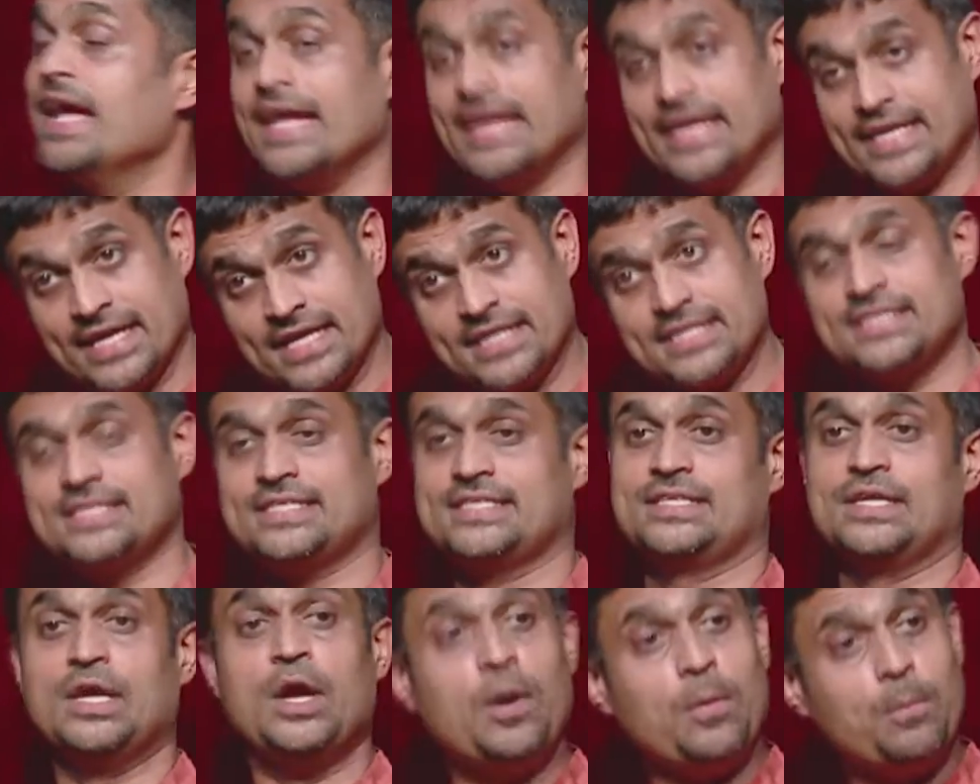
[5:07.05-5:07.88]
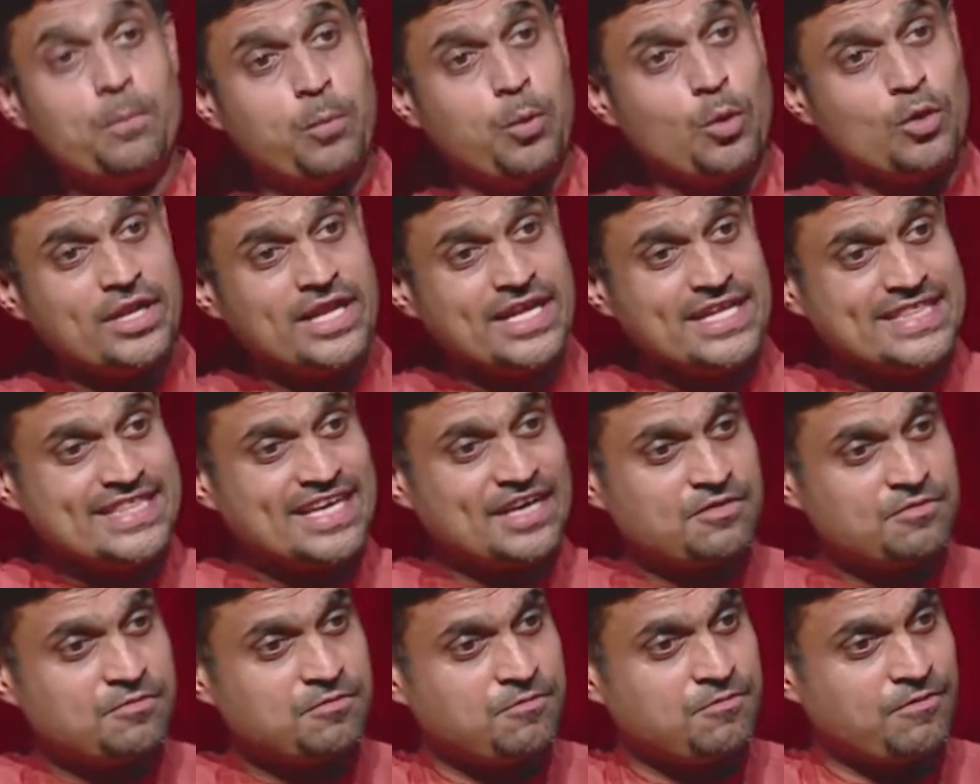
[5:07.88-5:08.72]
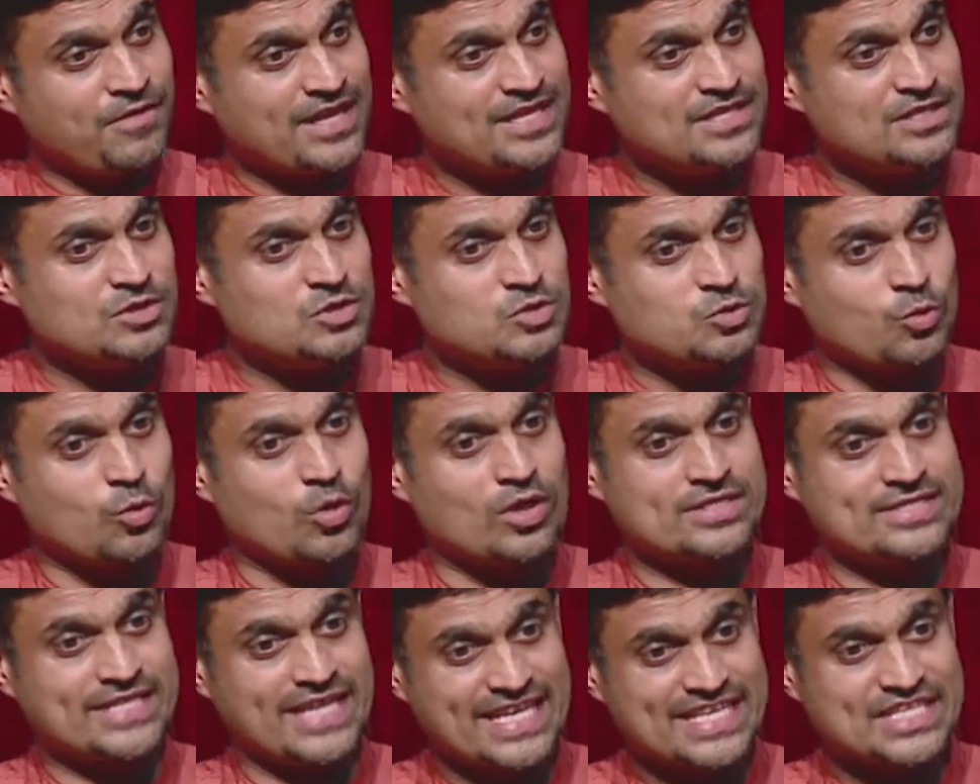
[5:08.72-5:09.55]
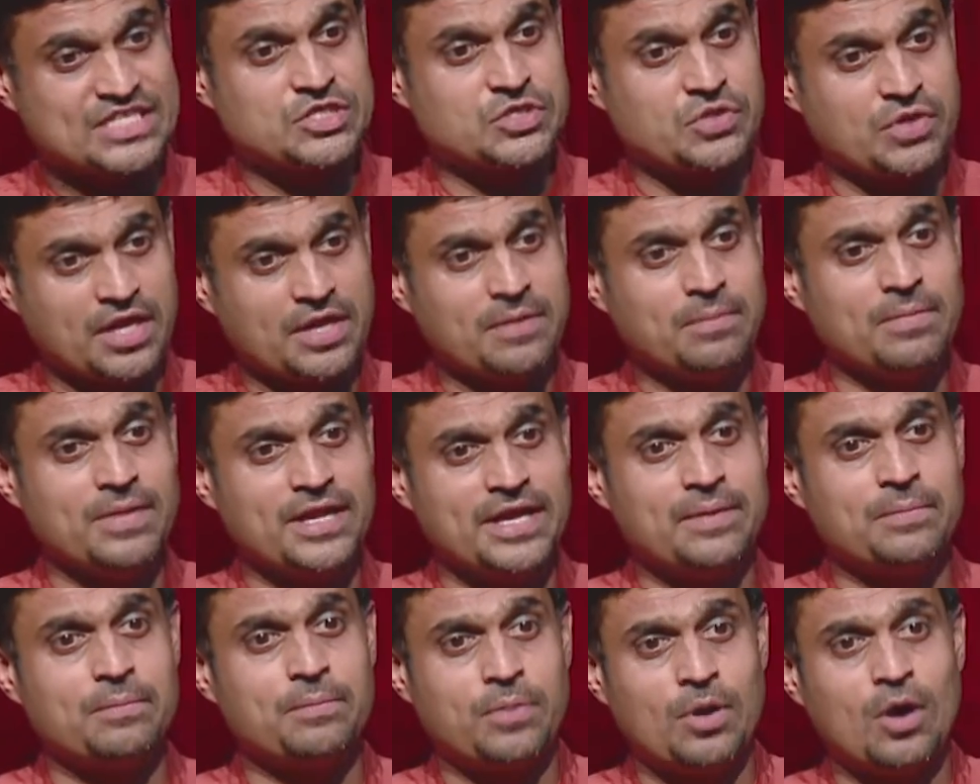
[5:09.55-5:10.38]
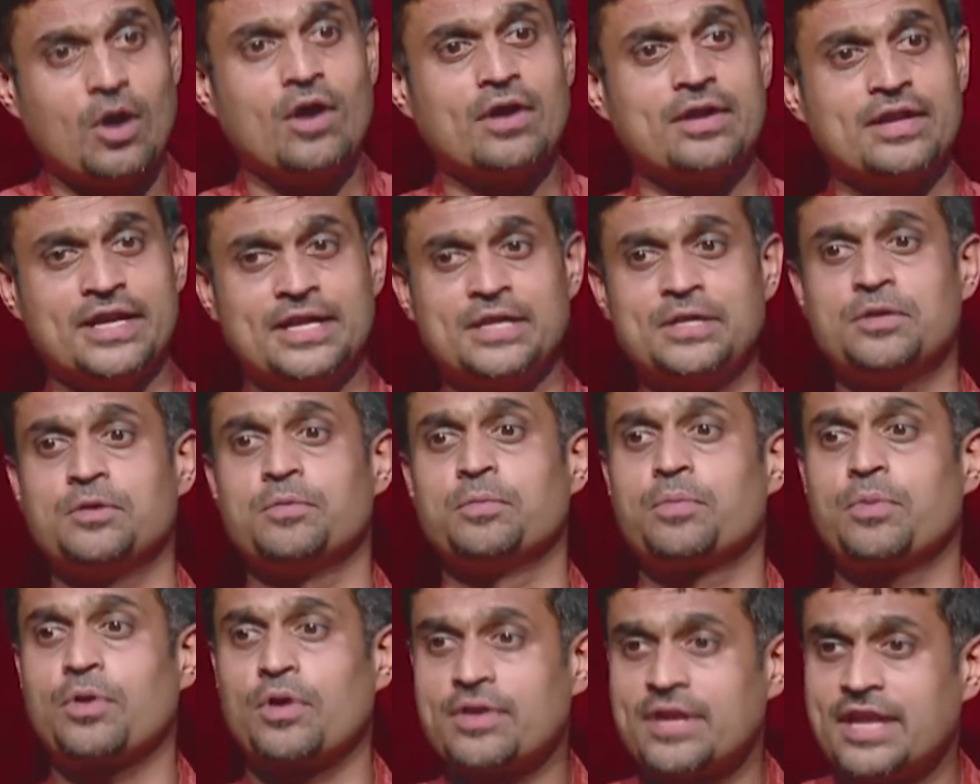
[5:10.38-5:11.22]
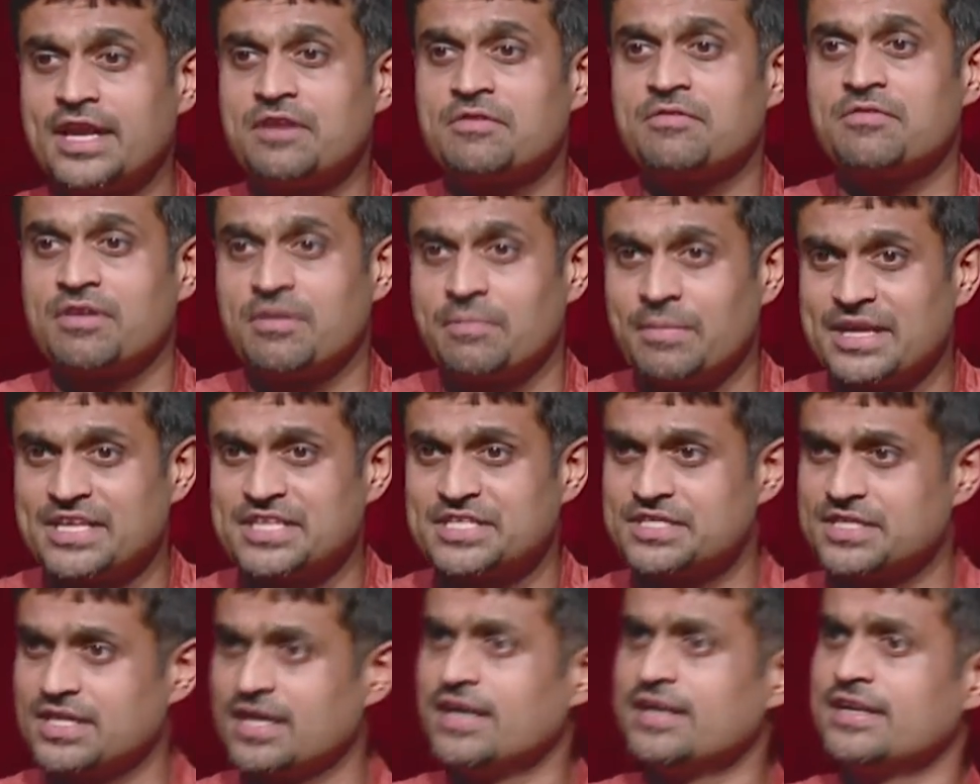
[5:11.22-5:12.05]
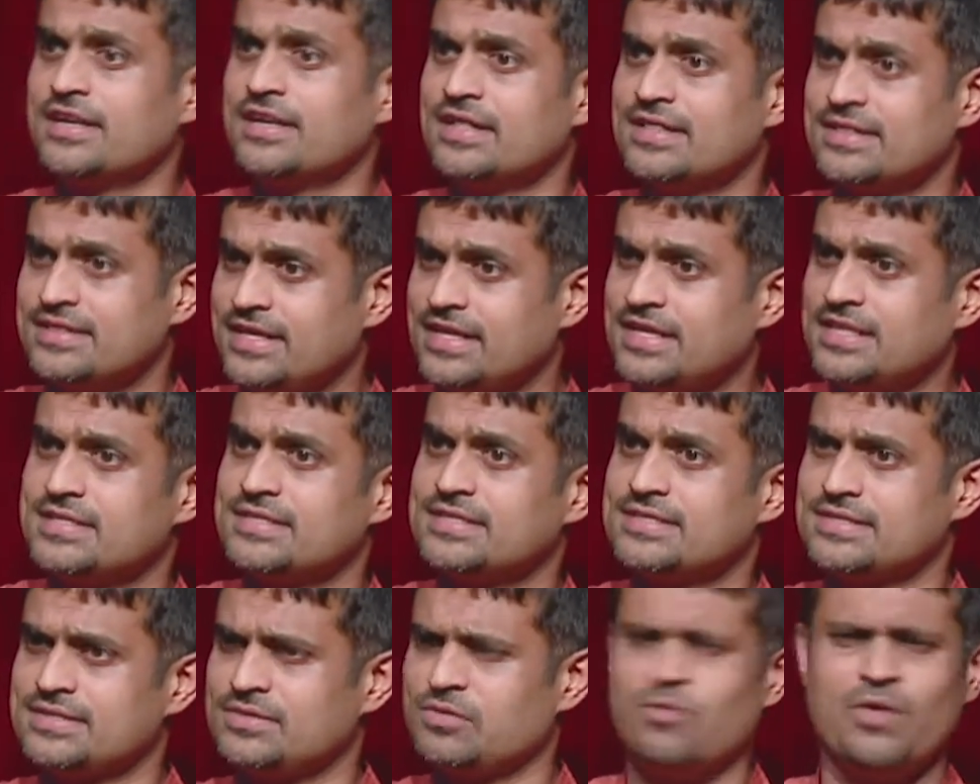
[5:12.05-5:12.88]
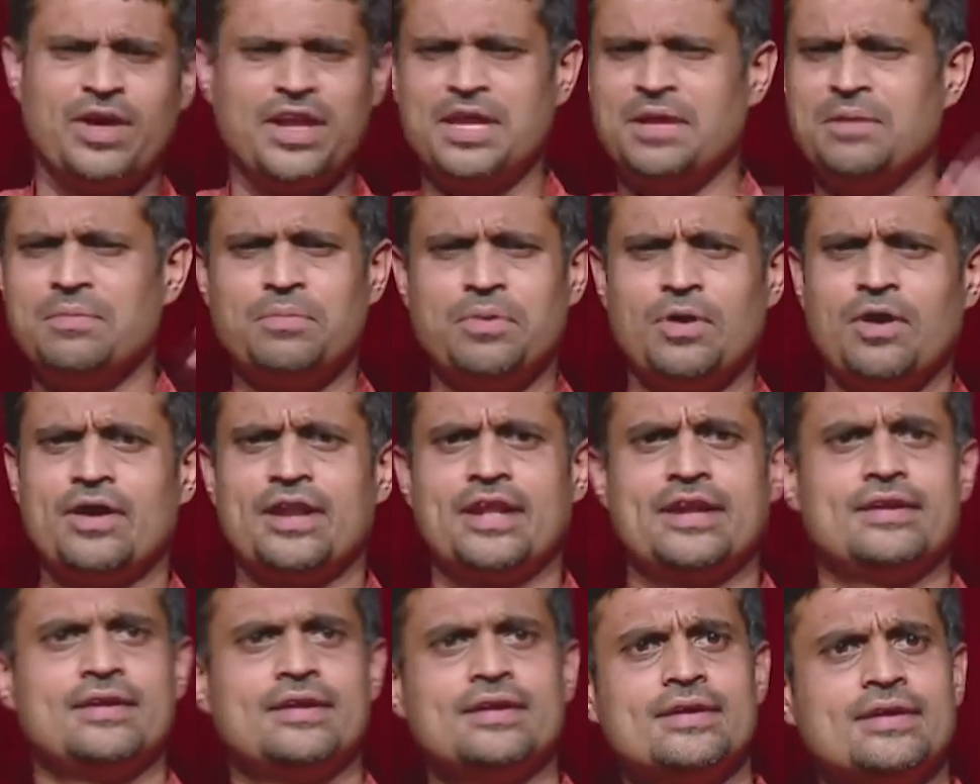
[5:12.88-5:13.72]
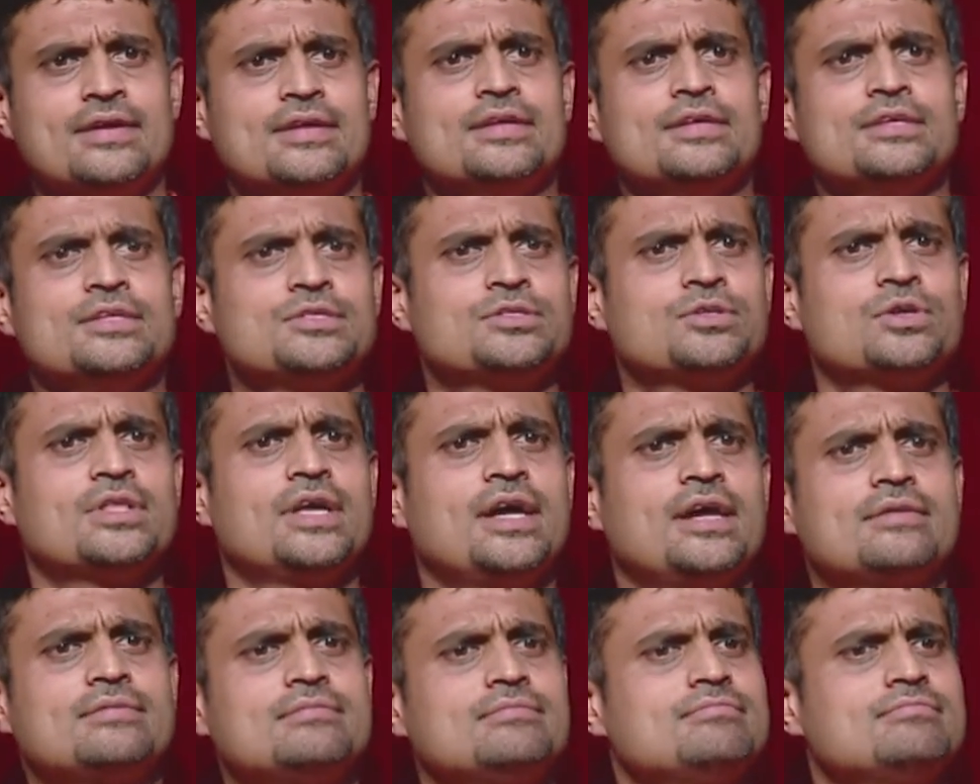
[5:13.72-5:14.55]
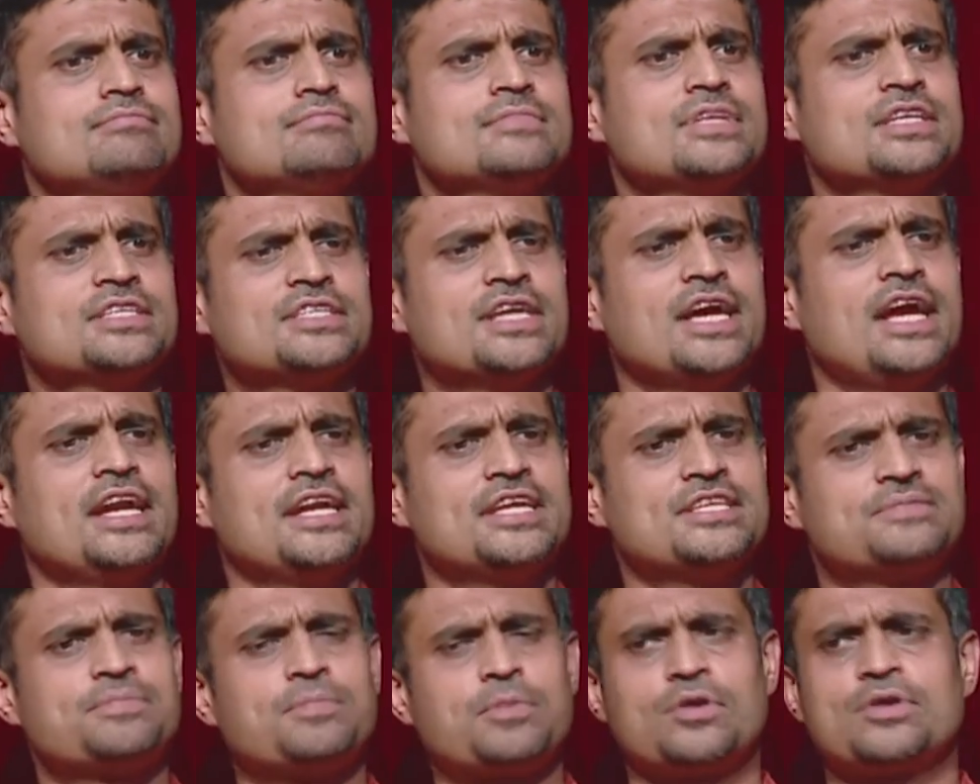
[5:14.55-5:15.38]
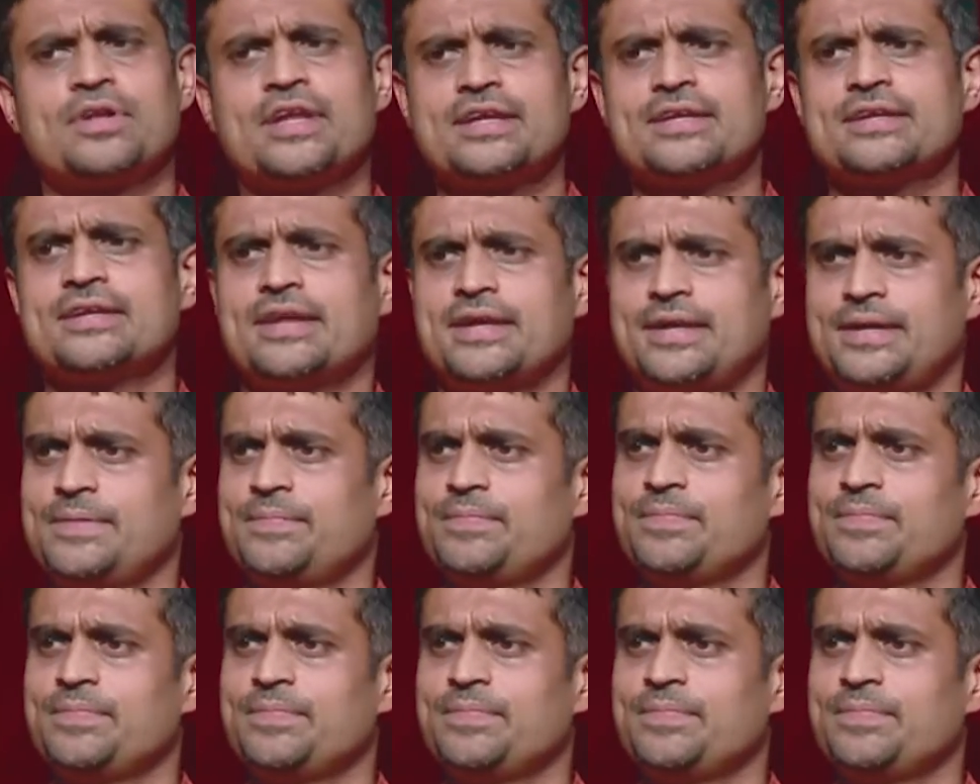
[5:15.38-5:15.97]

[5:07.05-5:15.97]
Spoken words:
Yes, putting that fence was extremely important to protect from external things. Very important. So that the child is protected.